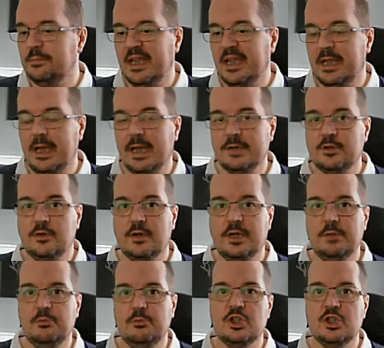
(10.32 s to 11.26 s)
our
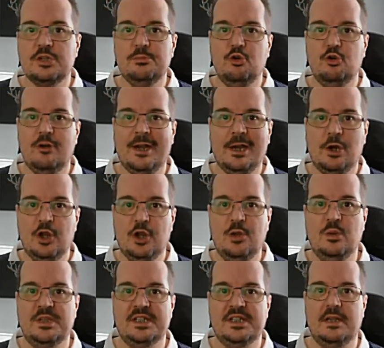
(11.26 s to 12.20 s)
documents more
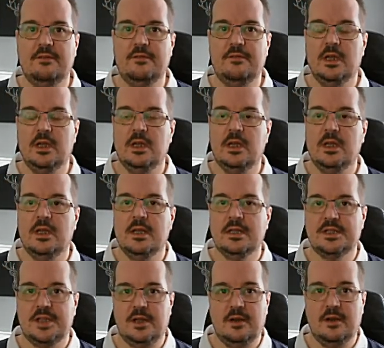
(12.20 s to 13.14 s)
inclusive. So
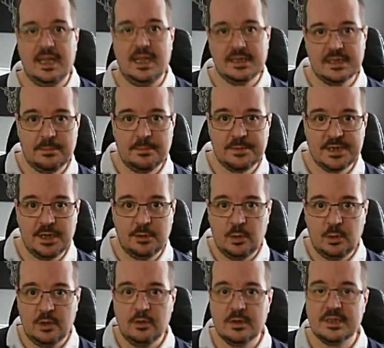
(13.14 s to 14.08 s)
last episode we
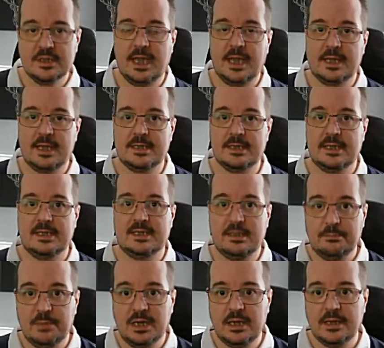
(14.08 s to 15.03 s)
looked at
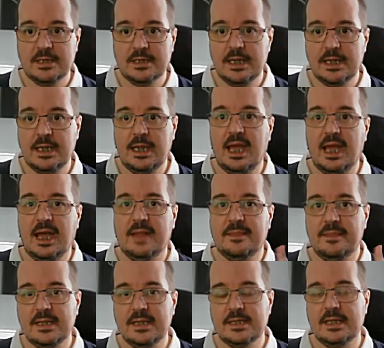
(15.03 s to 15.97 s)
accessibility, and
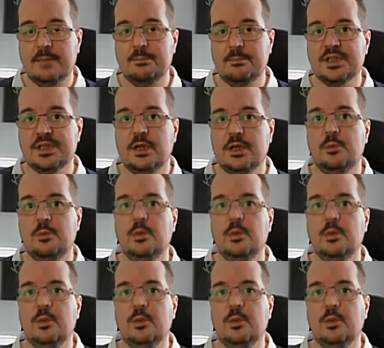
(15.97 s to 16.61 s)
this episode we're going